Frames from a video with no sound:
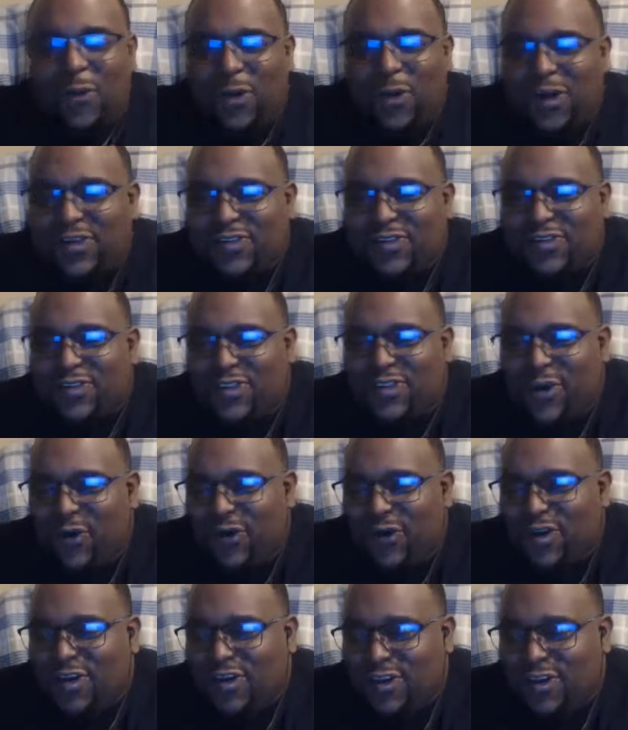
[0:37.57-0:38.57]
What
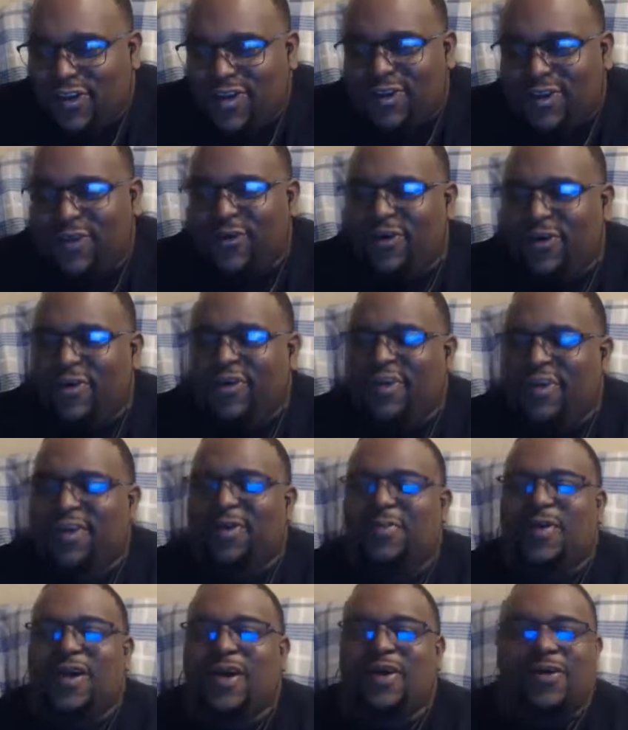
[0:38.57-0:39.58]
going
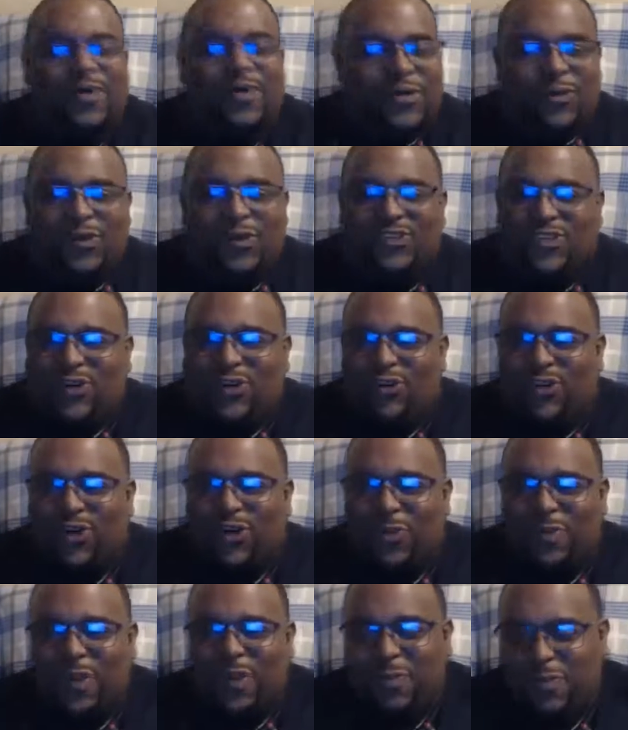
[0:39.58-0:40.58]
good, man. What's going
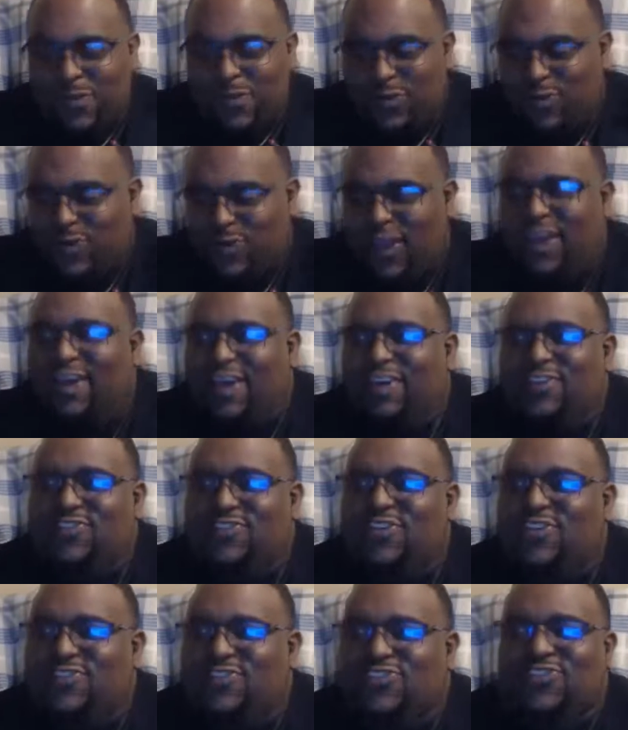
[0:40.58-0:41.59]
on, people? Do not
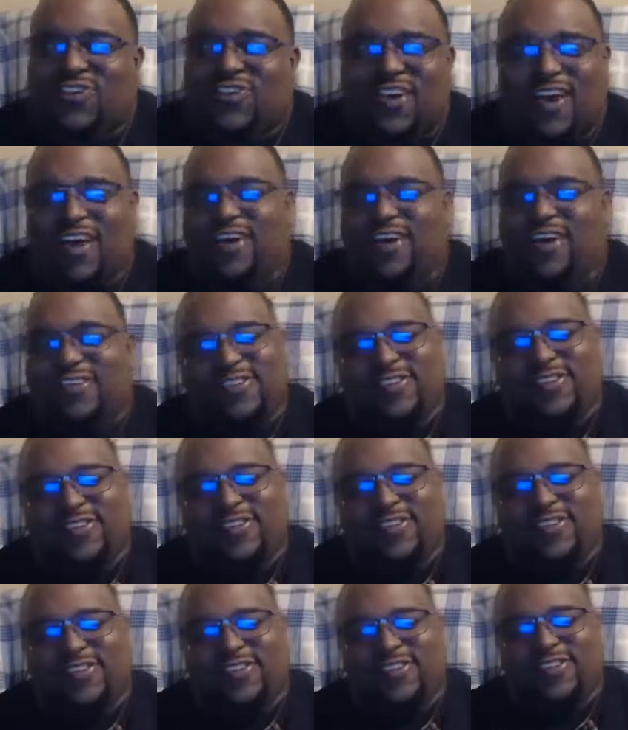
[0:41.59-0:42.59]
adjust your
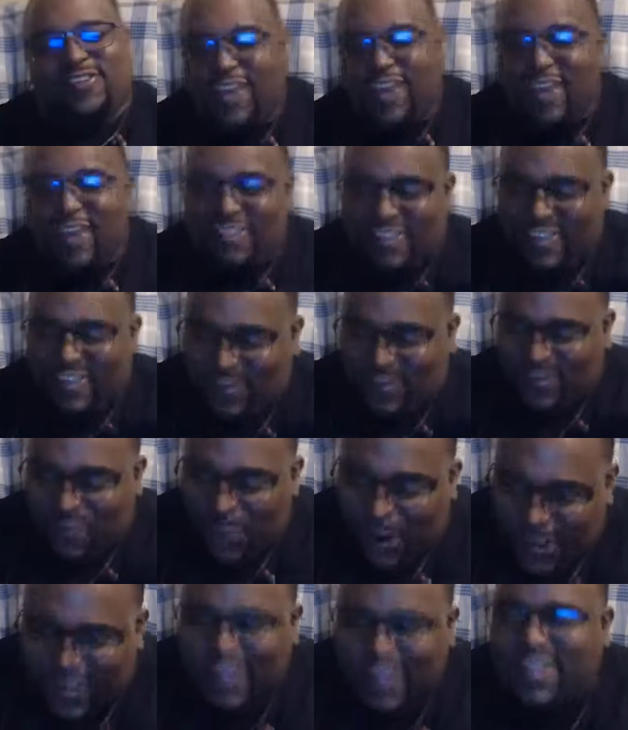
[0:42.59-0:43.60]
calendars. Yes, it is
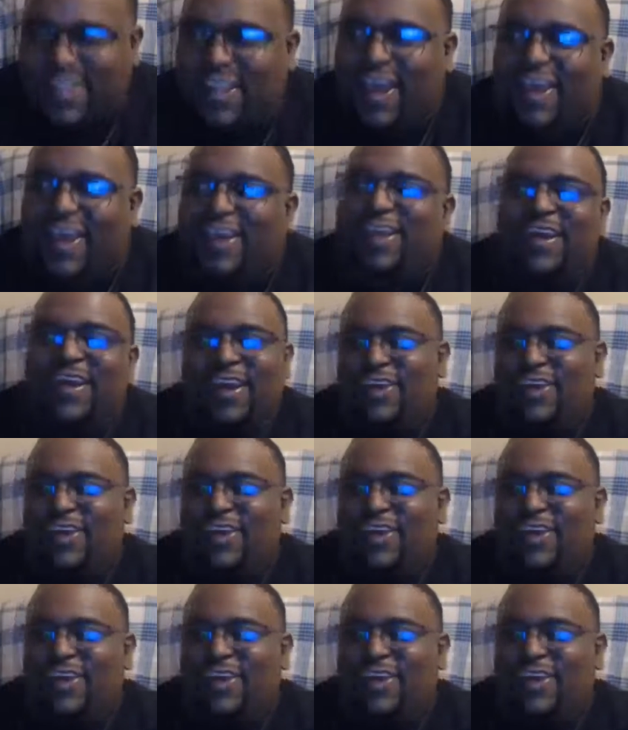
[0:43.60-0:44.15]
Monday night.